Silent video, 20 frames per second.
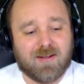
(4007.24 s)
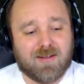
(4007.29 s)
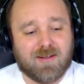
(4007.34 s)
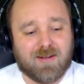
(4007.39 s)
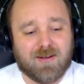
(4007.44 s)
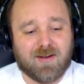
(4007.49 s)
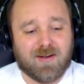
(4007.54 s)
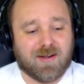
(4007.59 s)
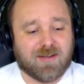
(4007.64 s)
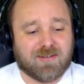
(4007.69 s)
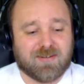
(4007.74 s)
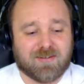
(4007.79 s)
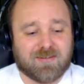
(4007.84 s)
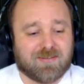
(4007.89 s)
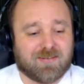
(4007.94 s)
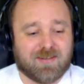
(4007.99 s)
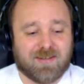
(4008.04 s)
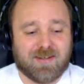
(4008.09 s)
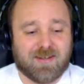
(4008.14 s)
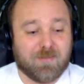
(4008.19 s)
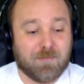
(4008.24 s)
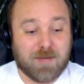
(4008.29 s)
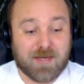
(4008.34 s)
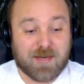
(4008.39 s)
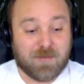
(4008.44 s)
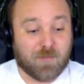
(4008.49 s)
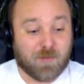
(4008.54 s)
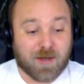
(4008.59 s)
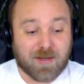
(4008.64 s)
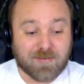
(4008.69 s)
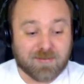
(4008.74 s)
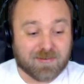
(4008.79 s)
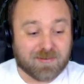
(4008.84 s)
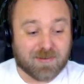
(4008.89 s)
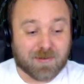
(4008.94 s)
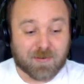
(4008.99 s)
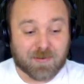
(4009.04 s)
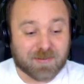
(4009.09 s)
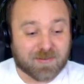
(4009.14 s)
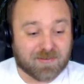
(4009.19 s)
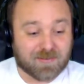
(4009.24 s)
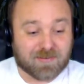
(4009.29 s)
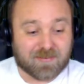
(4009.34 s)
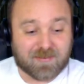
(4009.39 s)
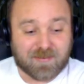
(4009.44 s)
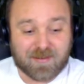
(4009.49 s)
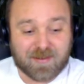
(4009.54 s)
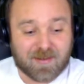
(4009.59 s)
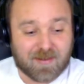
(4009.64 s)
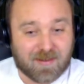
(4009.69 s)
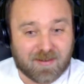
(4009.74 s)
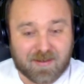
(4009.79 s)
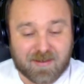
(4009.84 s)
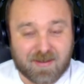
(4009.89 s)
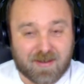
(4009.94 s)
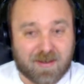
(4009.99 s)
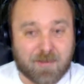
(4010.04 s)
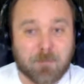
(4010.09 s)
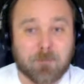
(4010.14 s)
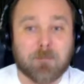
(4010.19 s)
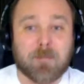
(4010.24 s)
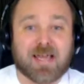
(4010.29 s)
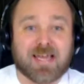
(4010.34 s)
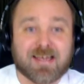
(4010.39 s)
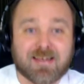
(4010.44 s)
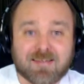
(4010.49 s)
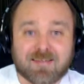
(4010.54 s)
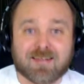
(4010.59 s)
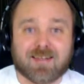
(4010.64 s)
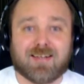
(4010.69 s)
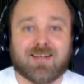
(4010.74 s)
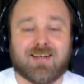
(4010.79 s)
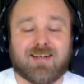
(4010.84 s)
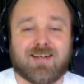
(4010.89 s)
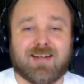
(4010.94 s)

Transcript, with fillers: Oh, I mean, it was though. It just amazing.